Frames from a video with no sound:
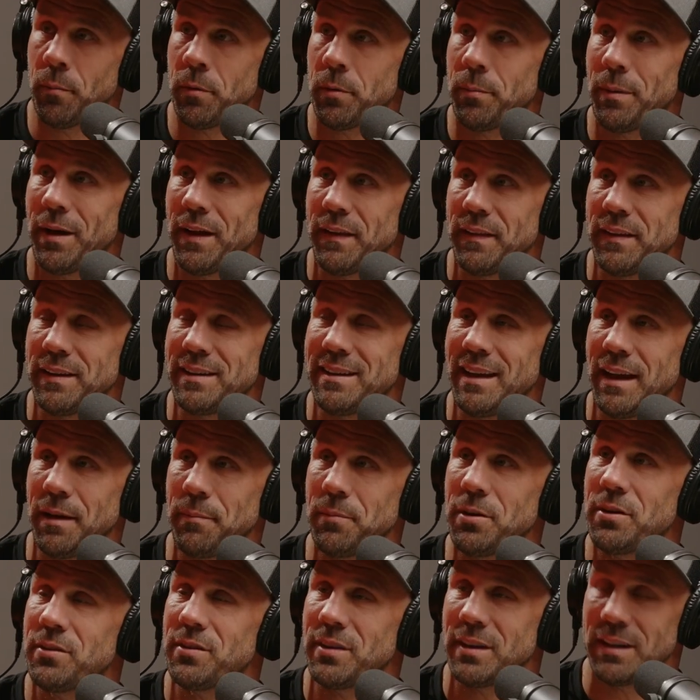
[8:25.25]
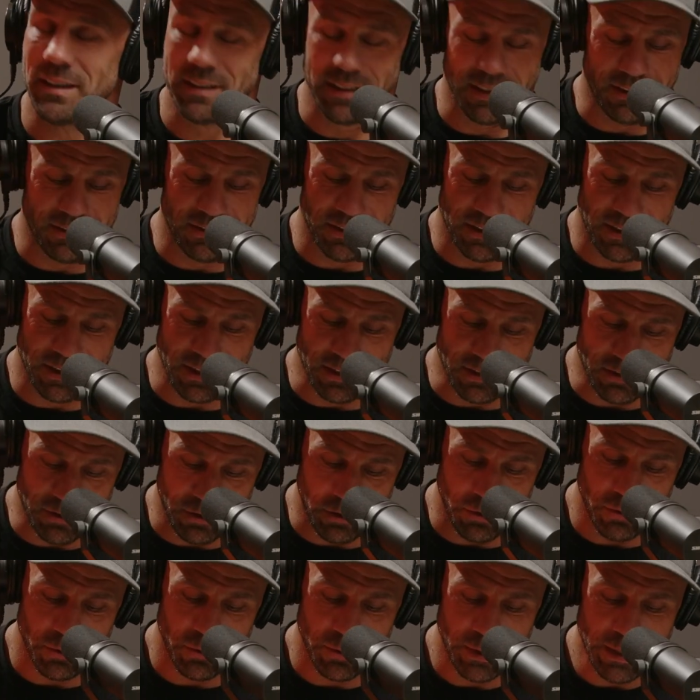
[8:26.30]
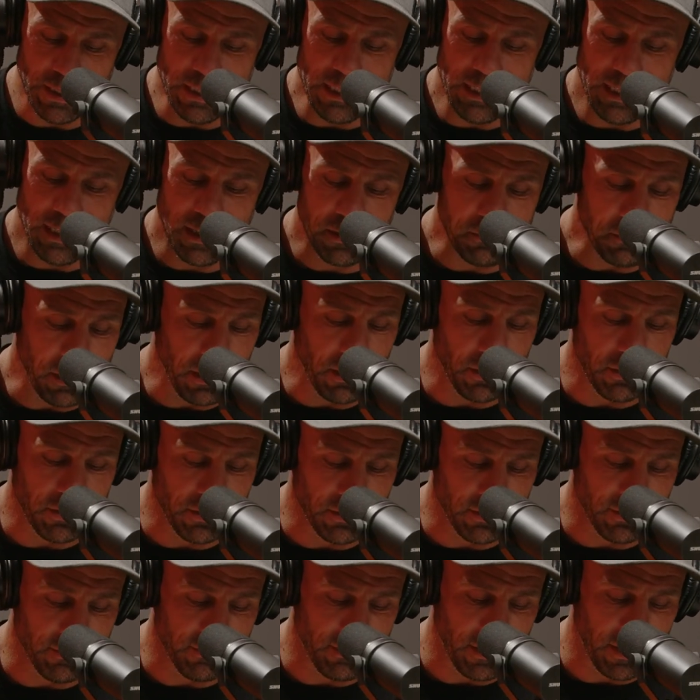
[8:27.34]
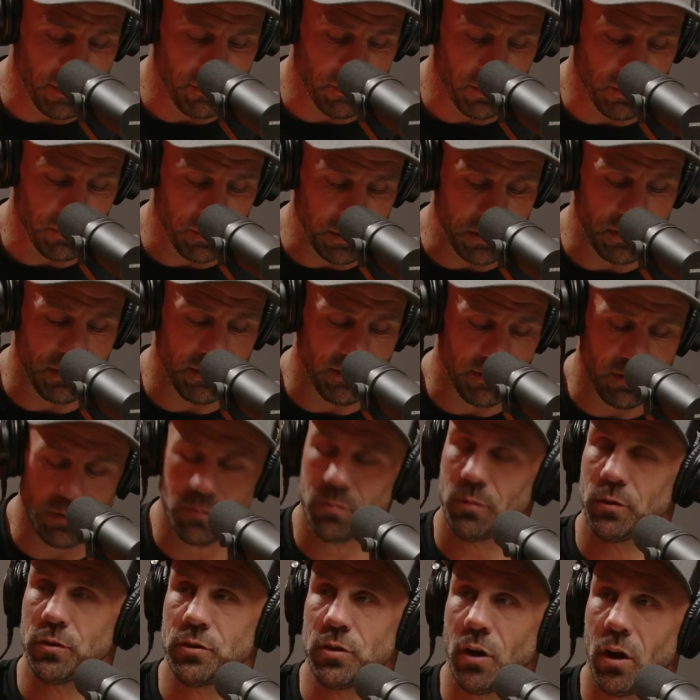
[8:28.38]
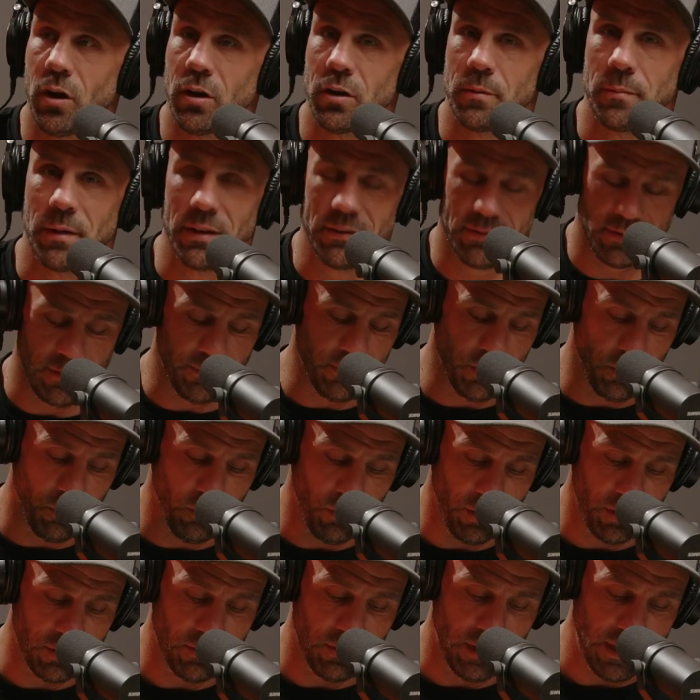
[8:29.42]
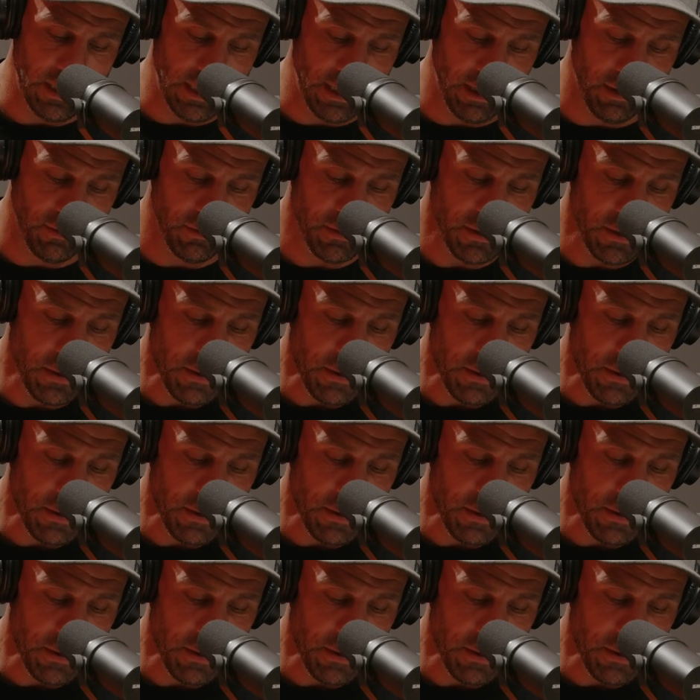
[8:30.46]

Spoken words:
about the damage that addiction can do in marriages and families. But just as we're talking about some of your work right now,